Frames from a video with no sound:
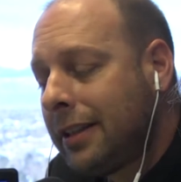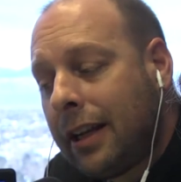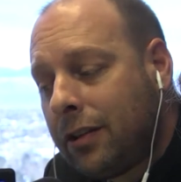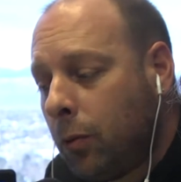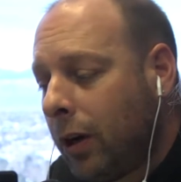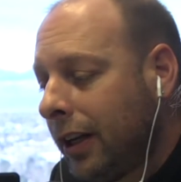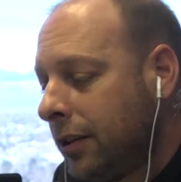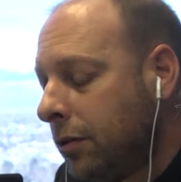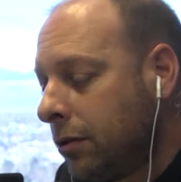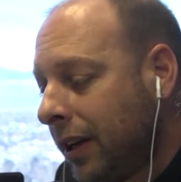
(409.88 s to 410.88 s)
Extension 1
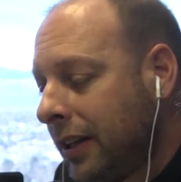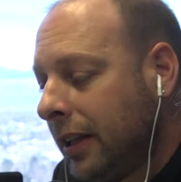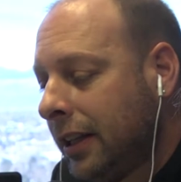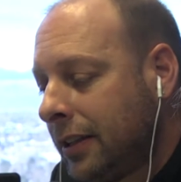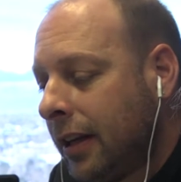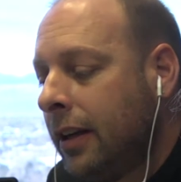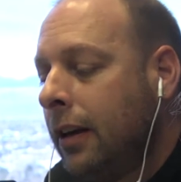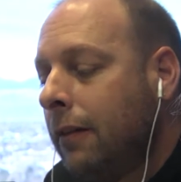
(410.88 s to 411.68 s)
gets you straight to Lisa.